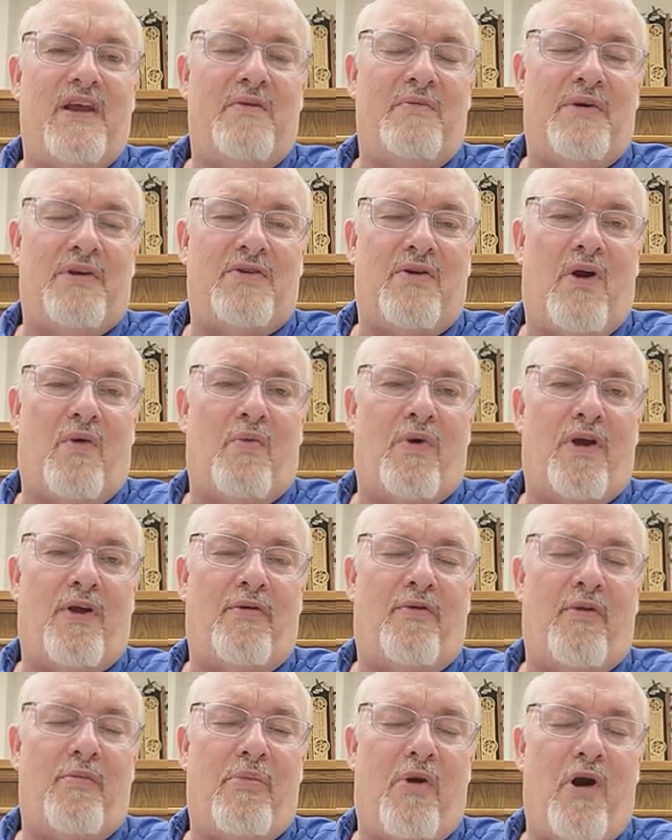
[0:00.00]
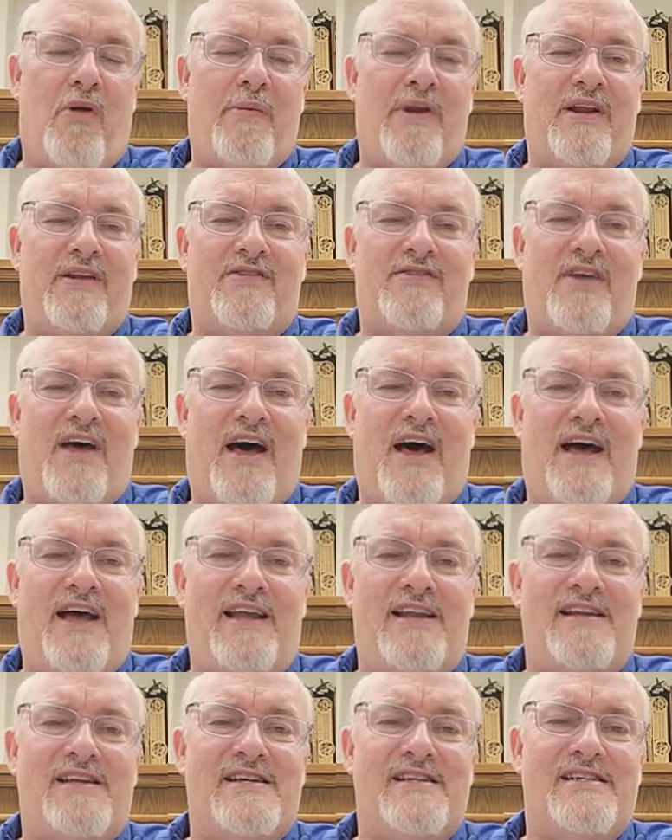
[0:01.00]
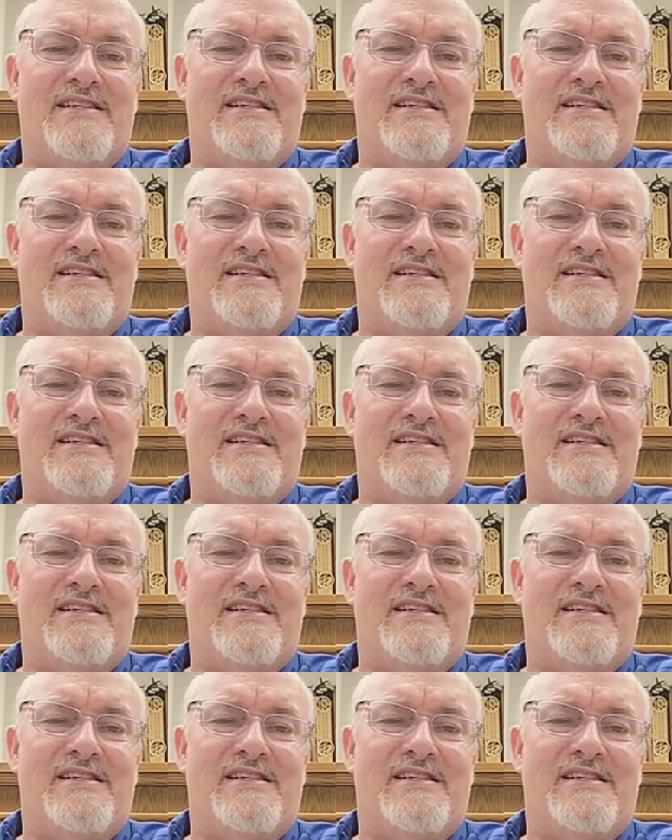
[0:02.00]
We start working on the permanent sign.